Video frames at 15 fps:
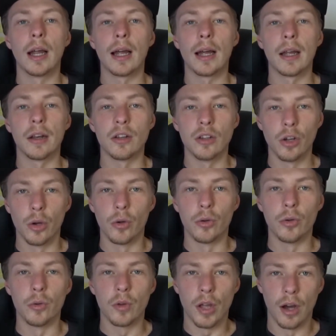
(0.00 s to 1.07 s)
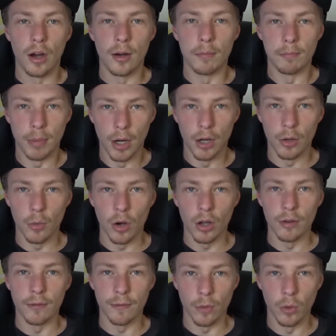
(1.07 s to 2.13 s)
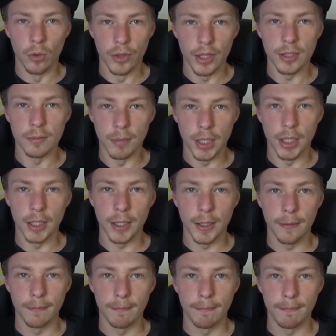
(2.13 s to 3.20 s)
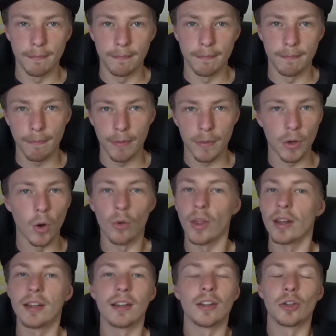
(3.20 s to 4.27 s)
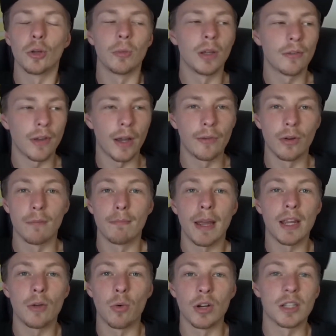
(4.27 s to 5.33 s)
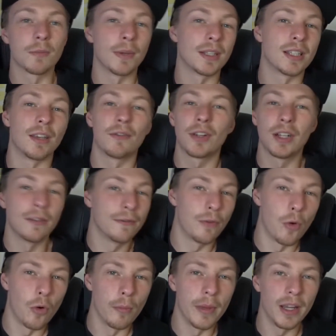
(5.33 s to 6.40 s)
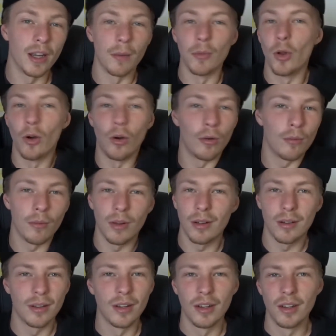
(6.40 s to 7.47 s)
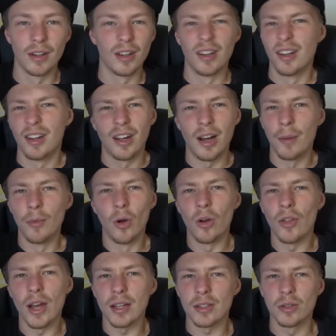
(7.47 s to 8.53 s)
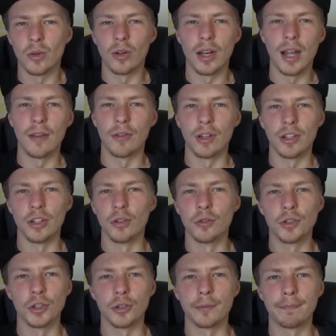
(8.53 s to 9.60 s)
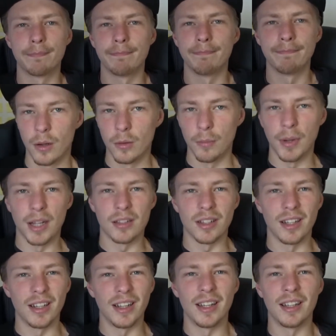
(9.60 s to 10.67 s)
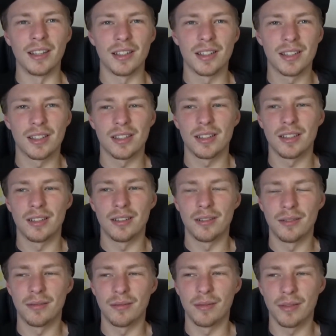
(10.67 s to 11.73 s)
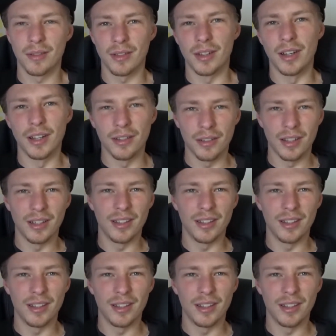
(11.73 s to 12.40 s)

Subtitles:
and no, you can't buy one for this bike. No, they didn't do me a favour and make one specifically for me. I'm not at that sort of level in YouTube. Basically, it's a